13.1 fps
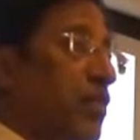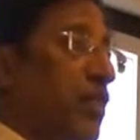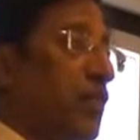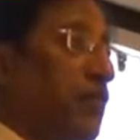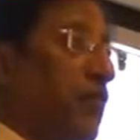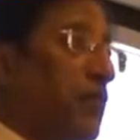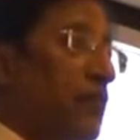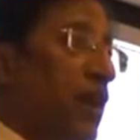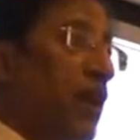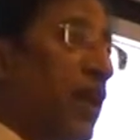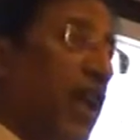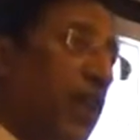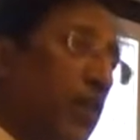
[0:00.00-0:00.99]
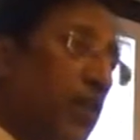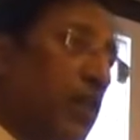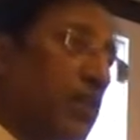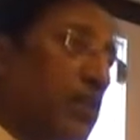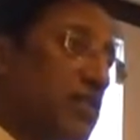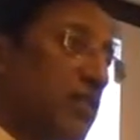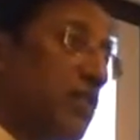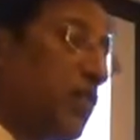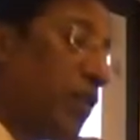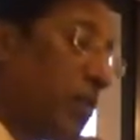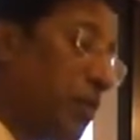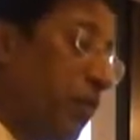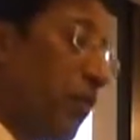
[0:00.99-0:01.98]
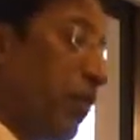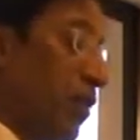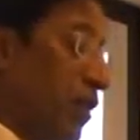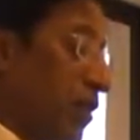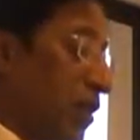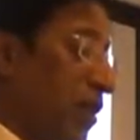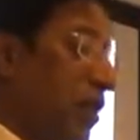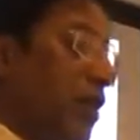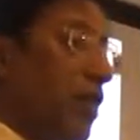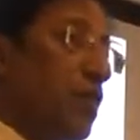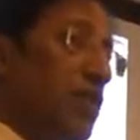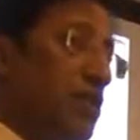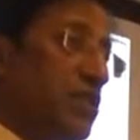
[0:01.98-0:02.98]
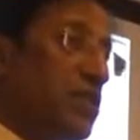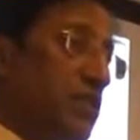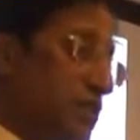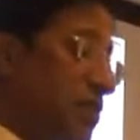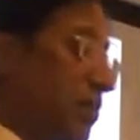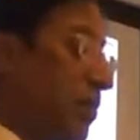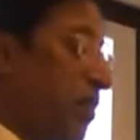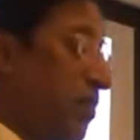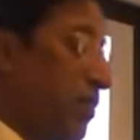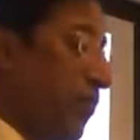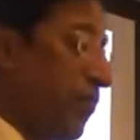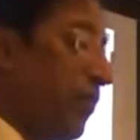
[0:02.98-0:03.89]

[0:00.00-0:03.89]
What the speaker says: confirm that, and auditors have to report on which is the problem.